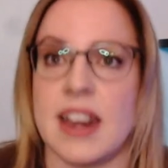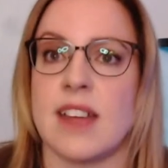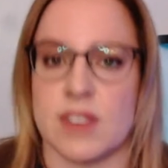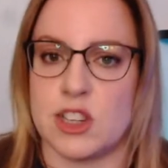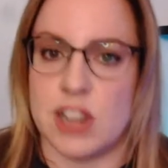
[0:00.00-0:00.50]

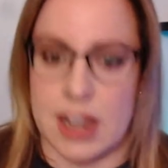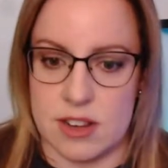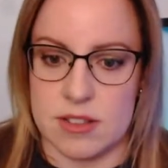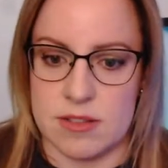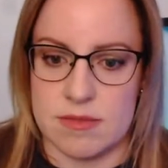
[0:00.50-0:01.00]
every
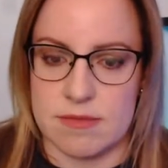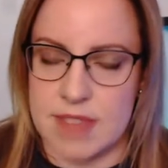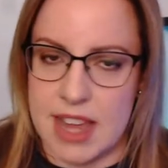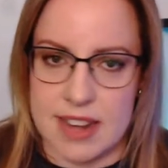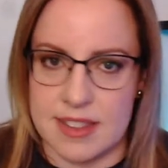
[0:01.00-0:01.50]
channel.
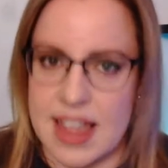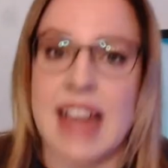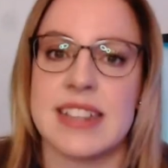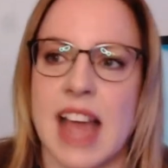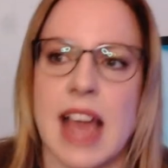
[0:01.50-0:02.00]

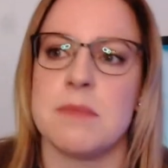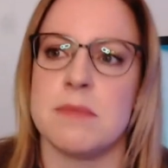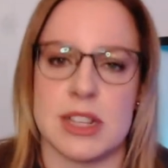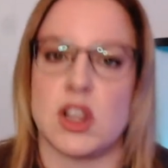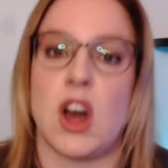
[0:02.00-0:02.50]
That time
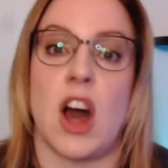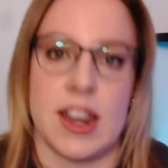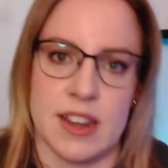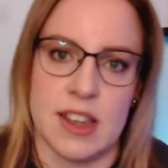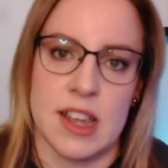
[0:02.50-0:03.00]
is gone.